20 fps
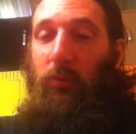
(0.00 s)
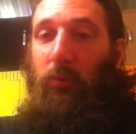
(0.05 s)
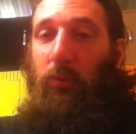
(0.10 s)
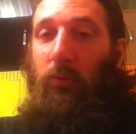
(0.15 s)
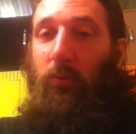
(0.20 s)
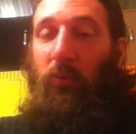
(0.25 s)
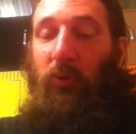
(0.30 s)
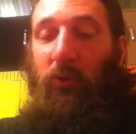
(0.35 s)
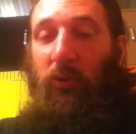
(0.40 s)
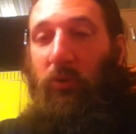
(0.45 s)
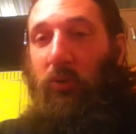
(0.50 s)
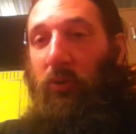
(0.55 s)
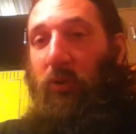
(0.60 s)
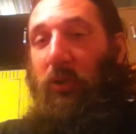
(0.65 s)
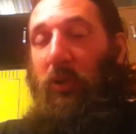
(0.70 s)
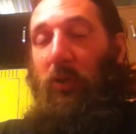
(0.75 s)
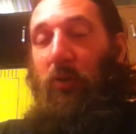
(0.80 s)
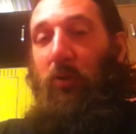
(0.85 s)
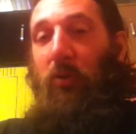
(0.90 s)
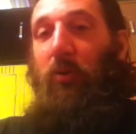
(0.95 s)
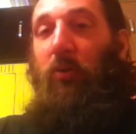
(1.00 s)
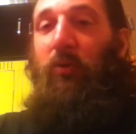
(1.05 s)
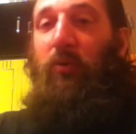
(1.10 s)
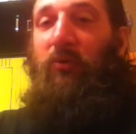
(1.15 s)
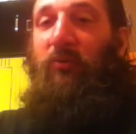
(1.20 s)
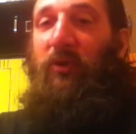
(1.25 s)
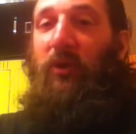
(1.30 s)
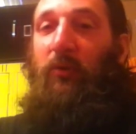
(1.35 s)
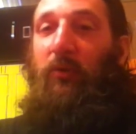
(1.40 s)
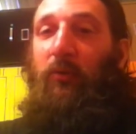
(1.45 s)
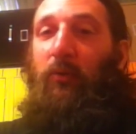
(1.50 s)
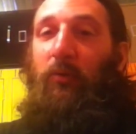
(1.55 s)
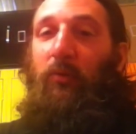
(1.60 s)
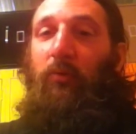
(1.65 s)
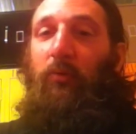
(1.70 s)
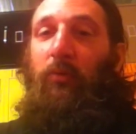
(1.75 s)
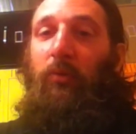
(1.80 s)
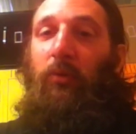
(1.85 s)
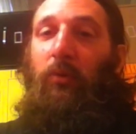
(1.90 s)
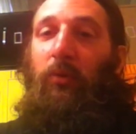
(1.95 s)
when you look at all those other
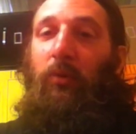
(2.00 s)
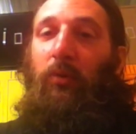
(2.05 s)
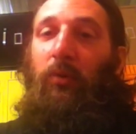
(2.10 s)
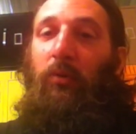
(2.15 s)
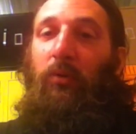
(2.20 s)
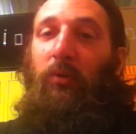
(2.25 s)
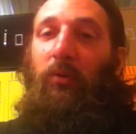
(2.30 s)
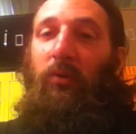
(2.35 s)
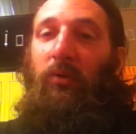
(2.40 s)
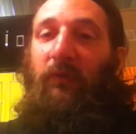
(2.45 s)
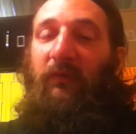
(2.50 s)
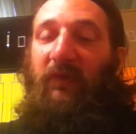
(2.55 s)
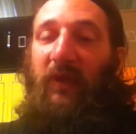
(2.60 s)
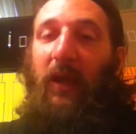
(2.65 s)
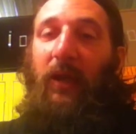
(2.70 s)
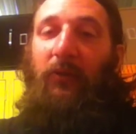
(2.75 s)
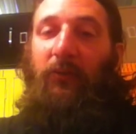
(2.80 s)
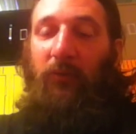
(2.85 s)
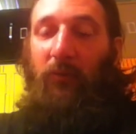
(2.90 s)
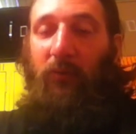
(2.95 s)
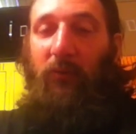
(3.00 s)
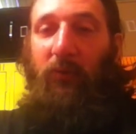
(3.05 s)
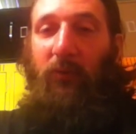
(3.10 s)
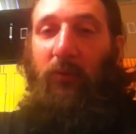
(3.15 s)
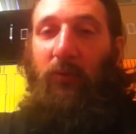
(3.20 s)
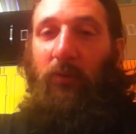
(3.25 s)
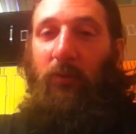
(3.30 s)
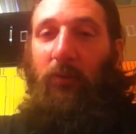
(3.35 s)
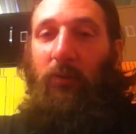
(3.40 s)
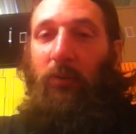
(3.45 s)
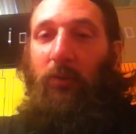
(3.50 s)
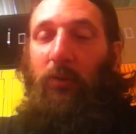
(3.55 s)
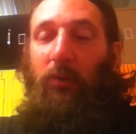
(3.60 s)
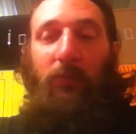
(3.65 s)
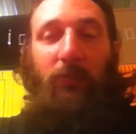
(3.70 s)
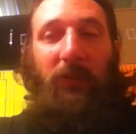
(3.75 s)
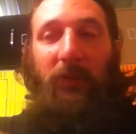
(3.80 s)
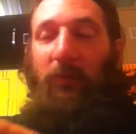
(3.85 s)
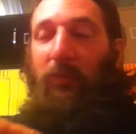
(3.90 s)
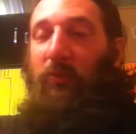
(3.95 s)
factors.
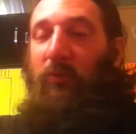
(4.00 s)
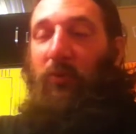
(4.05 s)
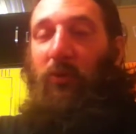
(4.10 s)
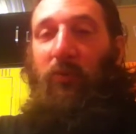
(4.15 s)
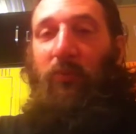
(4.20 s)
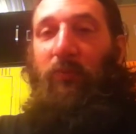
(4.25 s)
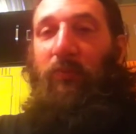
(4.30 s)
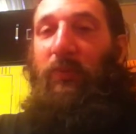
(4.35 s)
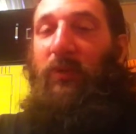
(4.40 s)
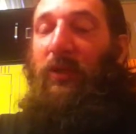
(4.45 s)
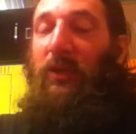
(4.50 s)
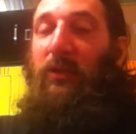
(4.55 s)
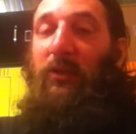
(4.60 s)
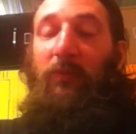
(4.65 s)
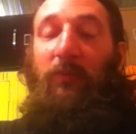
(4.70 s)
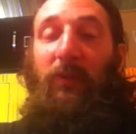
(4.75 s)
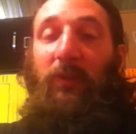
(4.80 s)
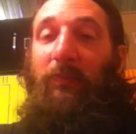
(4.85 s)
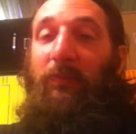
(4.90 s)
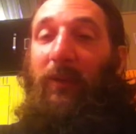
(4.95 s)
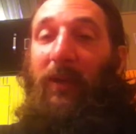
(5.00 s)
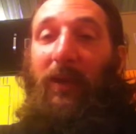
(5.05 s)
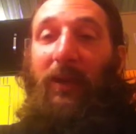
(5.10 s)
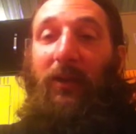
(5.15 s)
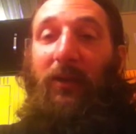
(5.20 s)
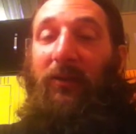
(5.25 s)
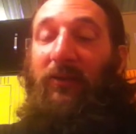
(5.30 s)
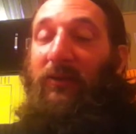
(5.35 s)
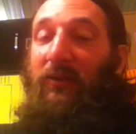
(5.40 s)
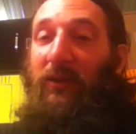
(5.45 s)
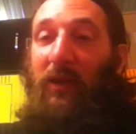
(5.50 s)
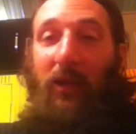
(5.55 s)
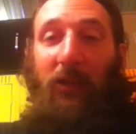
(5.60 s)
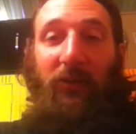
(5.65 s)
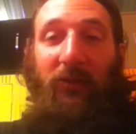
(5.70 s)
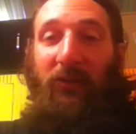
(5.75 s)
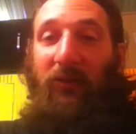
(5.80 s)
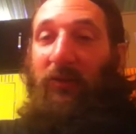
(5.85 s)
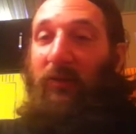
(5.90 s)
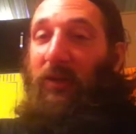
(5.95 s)
People don't need to be paid a
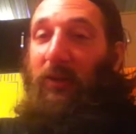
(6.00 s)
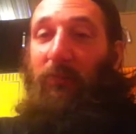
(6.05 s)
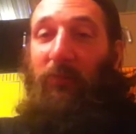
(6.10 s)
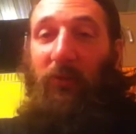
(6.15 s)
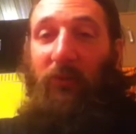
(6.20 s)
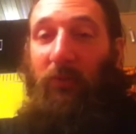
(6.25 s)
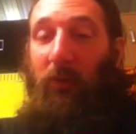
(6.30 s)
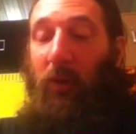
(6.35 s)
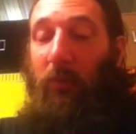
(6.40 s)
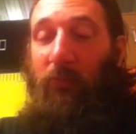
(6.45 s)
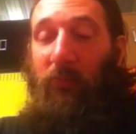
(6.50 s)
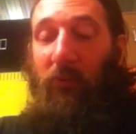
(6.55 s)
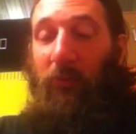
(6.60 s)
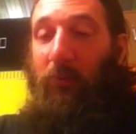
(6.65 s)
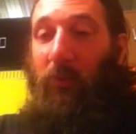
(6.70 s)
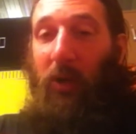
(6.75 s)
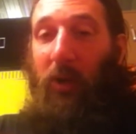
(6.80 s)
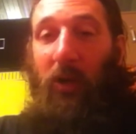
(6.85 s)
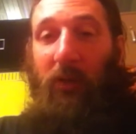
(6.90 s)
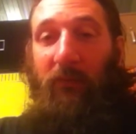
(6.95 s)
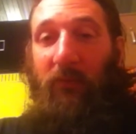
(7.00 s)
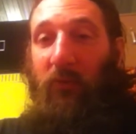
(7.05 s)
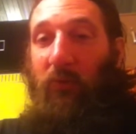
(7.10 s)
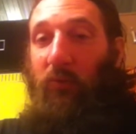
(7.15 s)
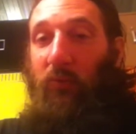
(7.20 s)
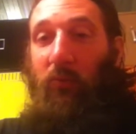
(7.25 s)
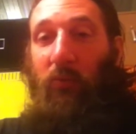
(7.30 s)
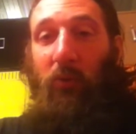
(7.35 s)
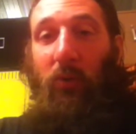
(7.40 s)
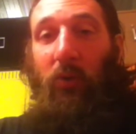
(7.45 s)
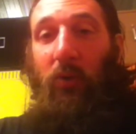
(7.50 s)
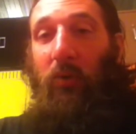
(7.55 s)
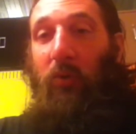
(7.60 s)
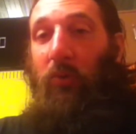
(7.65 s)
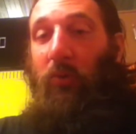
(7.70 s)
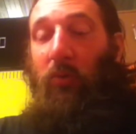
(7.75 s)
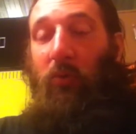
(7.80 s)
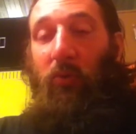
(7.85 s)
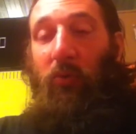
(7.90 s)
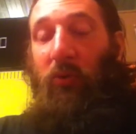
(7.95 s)
cent to sleep deprive you
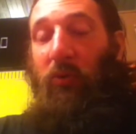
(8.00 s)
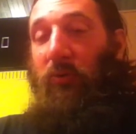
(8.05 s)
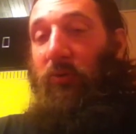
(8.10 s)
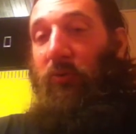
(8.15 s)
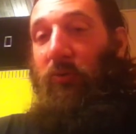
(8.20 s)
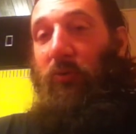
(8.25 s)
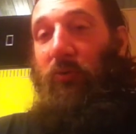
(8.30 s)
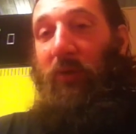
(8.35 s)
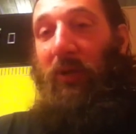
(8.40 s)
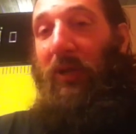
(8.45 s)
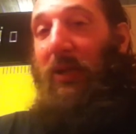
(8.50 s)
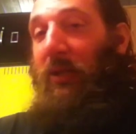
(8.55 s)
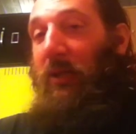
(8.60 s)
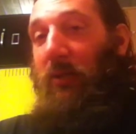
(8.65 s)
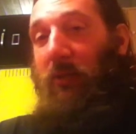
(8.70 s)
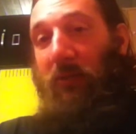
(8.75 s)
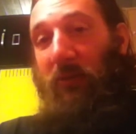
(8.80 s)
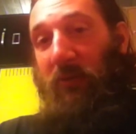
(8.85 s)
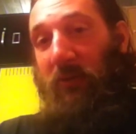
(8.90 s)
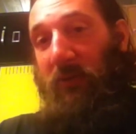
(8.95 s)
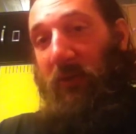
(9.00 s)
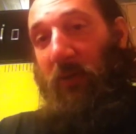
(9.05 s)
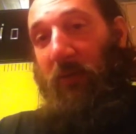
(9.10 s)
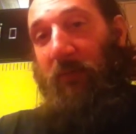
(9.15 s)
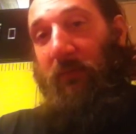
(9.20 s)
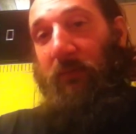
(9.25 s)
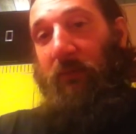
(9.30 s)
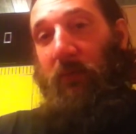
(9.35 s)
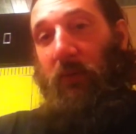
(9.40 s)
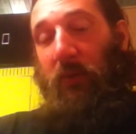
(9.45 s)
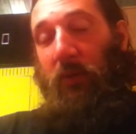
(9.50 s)
or to do any of the stuff